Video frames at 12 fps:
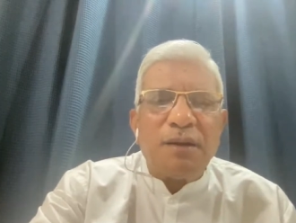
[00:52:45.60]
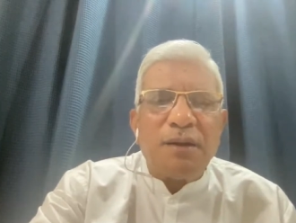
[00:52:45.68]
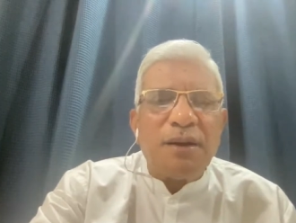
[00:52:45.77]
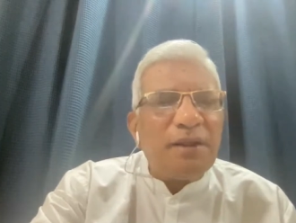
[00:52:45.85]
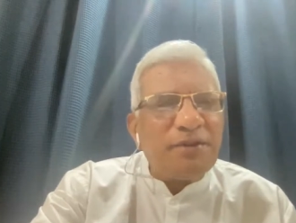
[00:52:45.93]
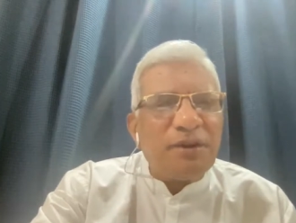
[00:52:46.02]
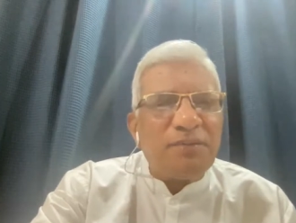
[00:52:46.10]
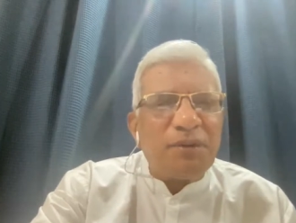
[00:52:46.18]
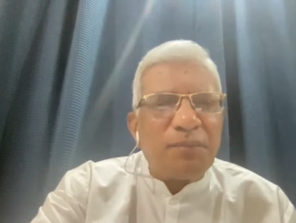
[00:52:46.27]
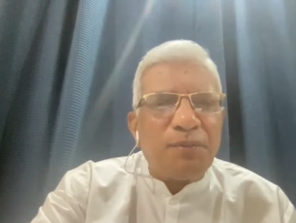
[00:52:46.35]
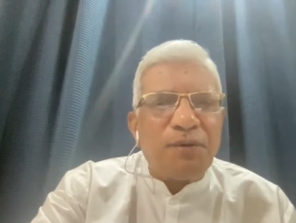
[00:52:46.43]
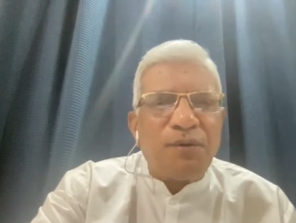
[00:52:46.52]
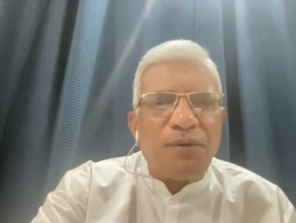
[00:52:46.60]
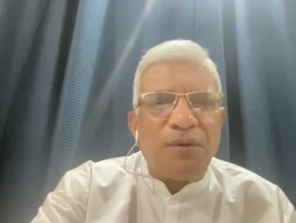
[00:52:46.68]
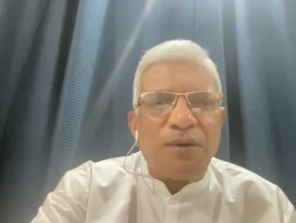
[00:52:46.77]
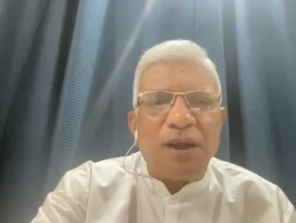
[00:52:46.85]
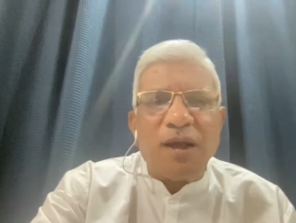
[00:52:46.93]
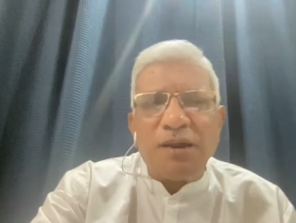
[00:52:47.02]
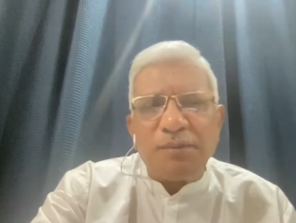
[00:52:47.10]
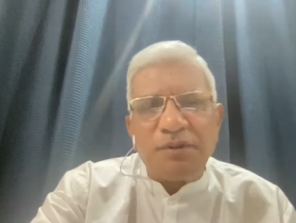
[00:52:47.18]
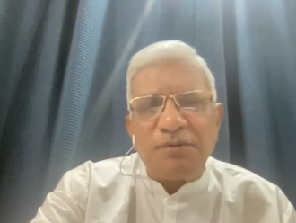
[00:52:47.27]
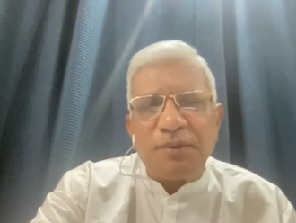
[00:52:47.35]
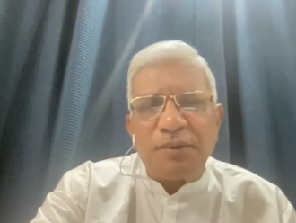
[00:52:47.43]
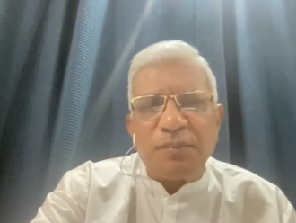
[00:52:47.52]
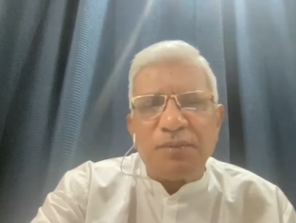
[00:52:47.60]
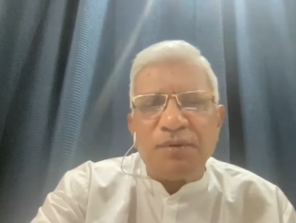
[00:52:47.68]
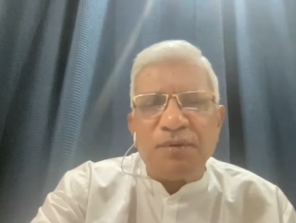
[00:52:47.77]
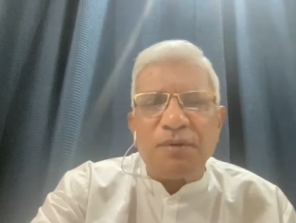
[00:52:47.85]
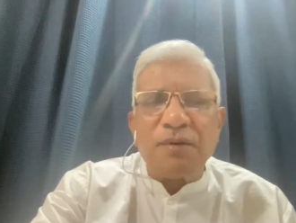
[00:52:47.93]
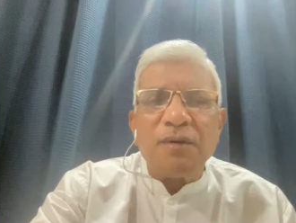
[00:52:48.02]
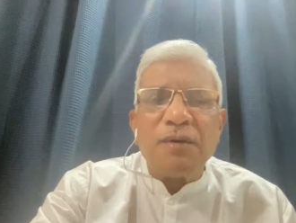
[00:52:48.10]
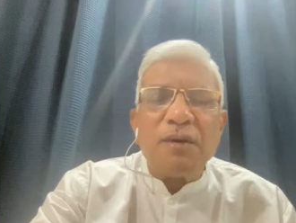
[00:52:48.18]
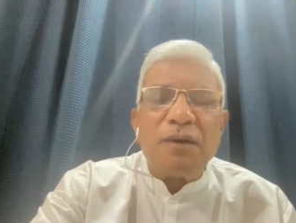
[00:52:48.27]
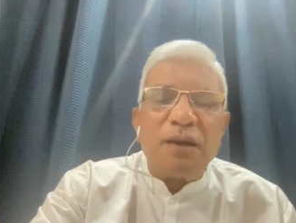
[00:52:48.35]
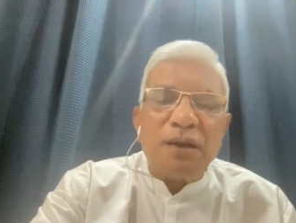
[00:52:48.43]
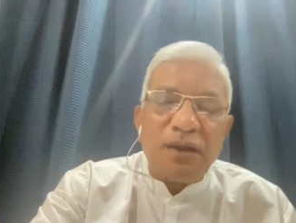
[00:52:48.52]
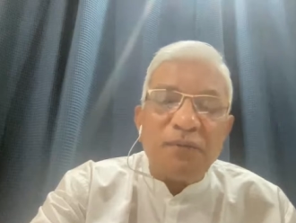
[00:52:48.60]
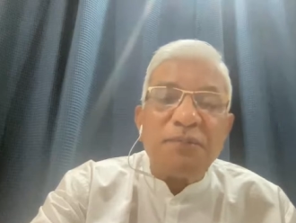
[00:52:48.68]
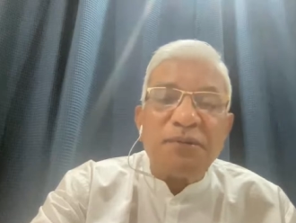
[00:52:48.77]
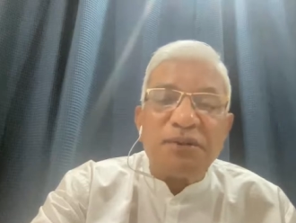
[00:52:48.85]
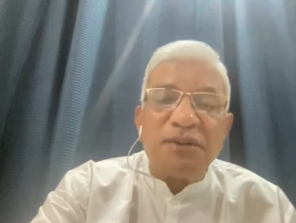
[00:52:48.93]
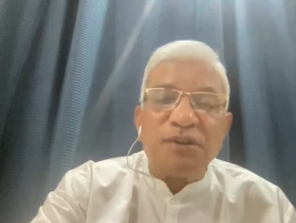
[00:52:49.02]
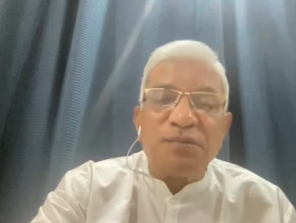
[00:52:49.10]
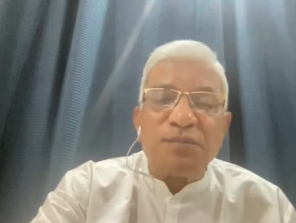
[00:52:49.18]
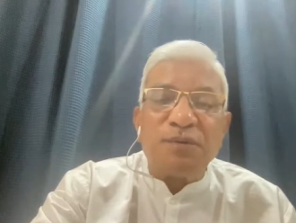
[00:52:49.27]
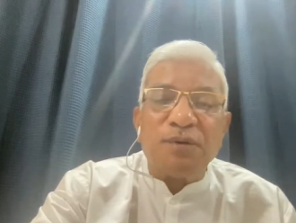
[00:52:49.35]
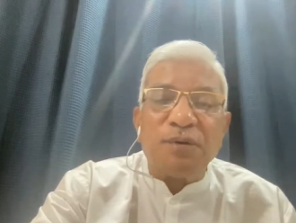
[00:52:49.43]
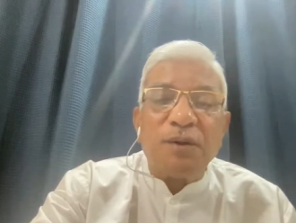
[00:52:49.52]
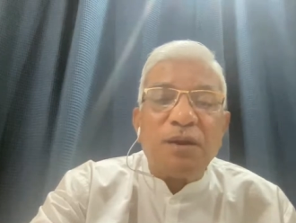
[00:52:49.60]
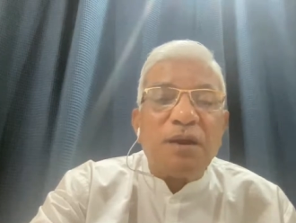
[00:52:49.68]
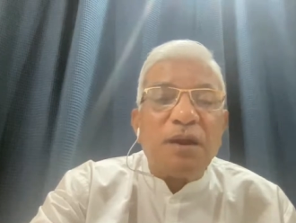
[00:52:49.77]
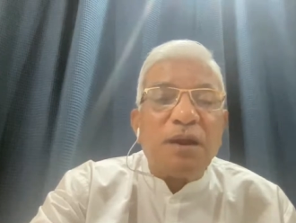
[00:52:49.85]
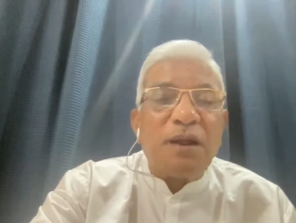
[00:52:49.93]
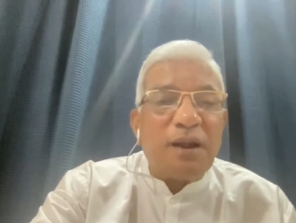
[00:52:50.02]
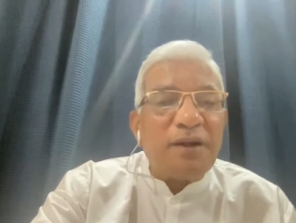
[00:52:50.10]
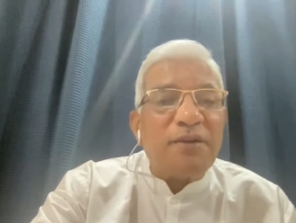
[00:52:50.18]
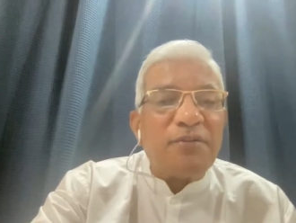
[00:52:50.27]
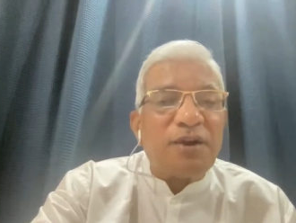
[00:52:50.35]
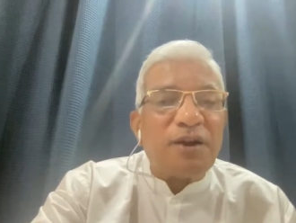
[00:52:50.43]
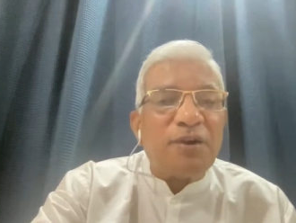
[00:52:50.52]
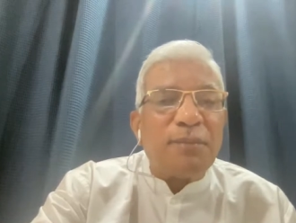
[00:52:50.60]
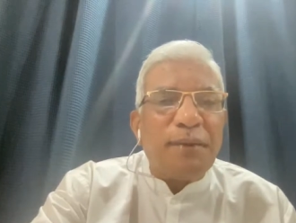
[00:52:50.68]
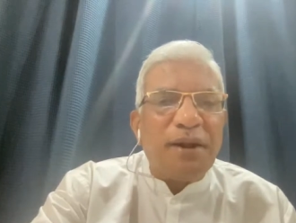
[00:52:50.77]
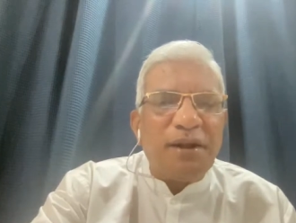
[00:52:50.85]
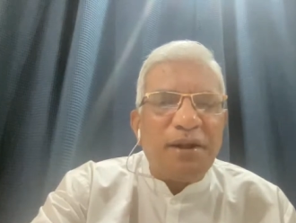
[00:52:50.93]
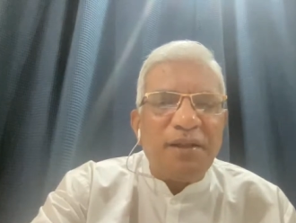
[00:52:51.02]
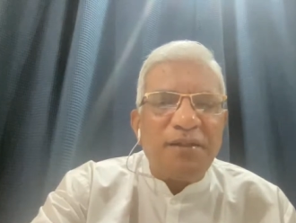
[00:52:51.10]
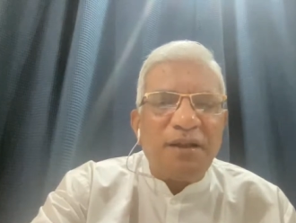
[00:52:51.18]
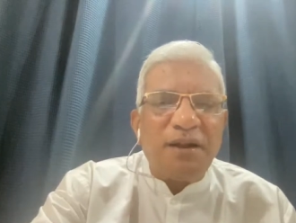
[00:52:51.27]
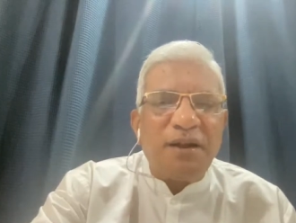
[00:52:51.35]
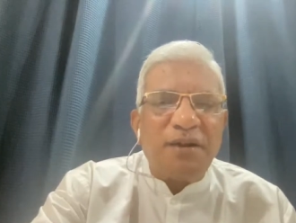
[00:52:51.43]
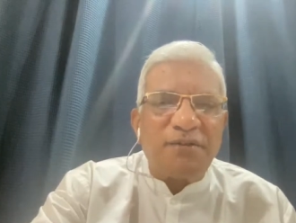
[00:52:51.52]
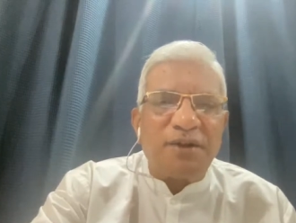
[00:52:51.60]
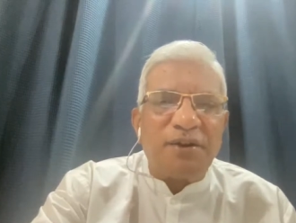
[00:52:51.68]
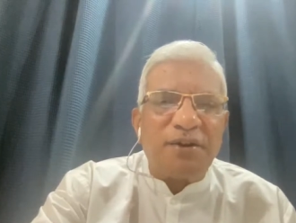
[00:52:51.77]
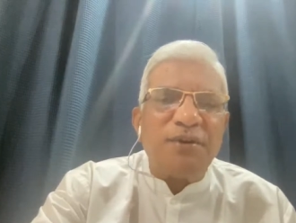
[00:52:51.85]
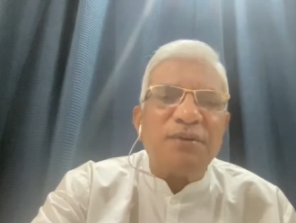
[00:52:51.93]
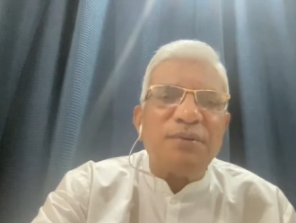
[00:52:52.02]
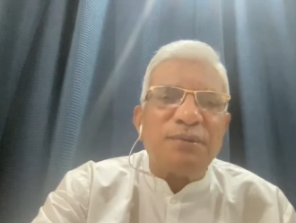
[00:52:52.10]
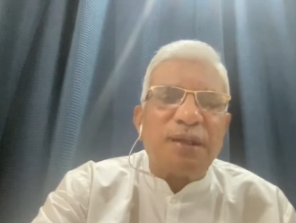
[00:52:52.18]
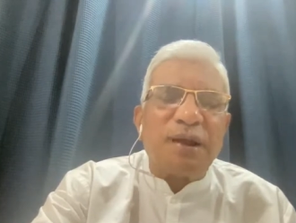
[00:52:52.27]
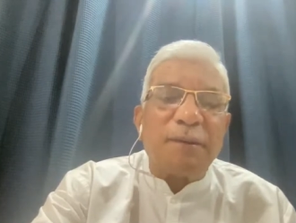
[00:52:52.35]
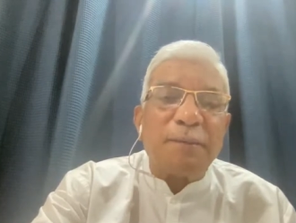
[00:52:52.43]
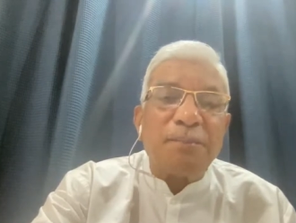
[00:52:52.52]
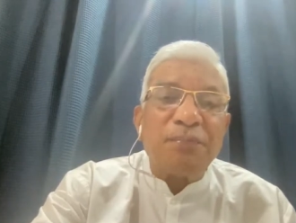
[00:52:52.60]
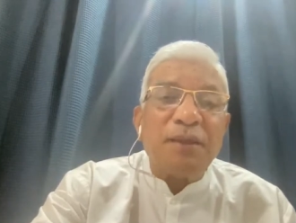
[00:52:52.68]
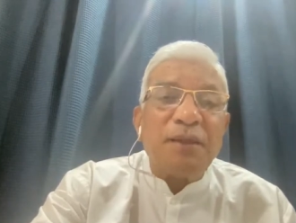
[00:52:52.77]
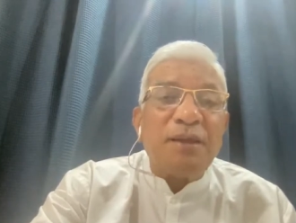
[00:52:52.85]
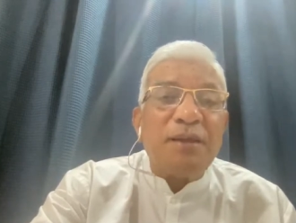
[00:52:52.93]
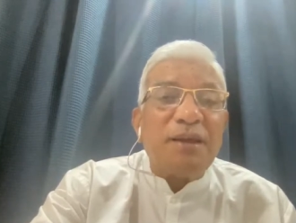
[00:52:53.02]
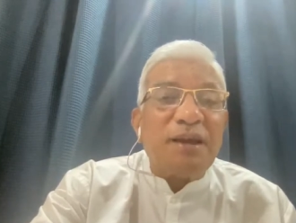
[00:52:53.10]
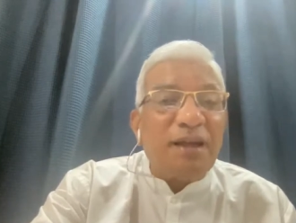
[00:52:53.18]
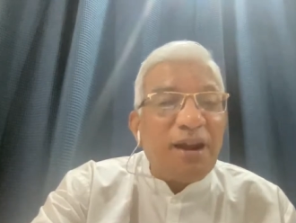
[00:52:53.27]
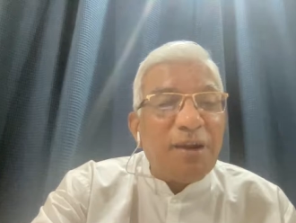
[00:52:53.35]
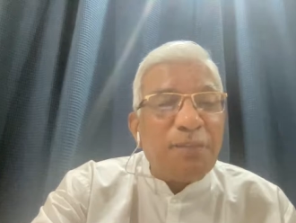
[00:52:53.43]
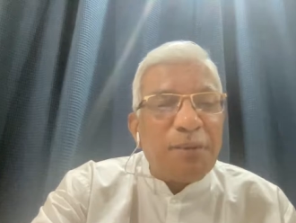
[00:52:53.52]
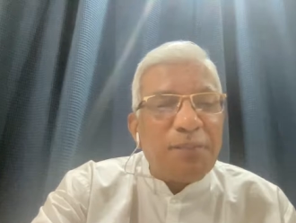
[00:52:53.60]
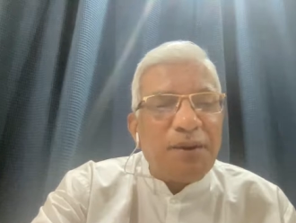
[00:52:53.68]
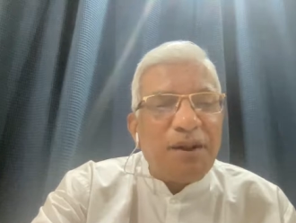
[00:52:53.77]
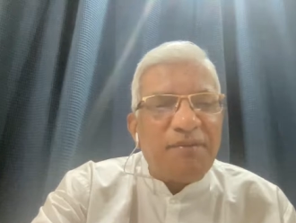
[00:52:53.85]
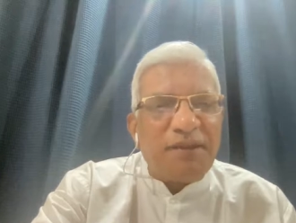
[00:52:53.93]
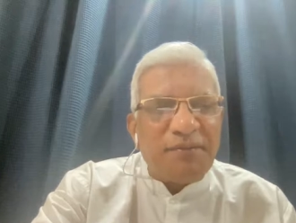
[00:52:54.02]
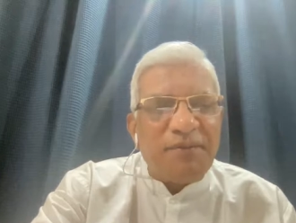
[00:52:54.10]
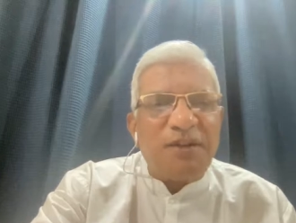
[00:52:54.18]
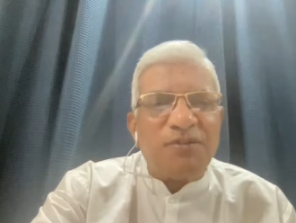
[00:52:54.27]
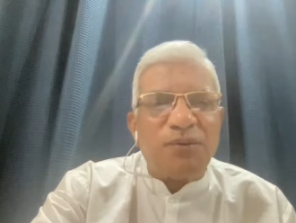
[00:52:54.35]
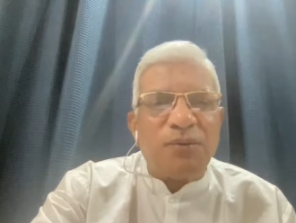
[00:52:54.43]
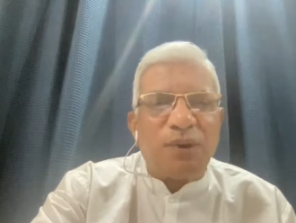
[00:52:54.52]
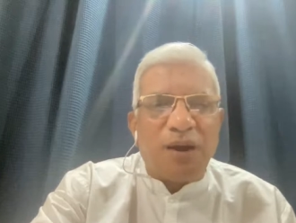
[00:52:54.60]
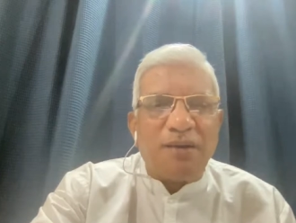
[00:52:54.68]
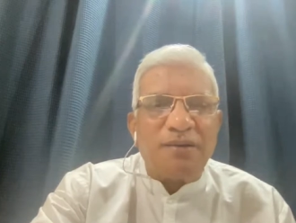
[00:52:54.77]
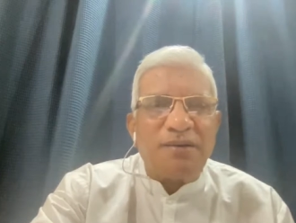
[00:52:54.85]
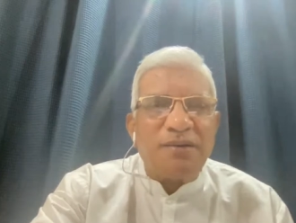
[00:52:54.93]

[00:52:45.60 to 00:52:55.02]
nature was pure, animals was pure, everything is pure. Let us try to maintain that. Let's continue that. Great people have given us yoga,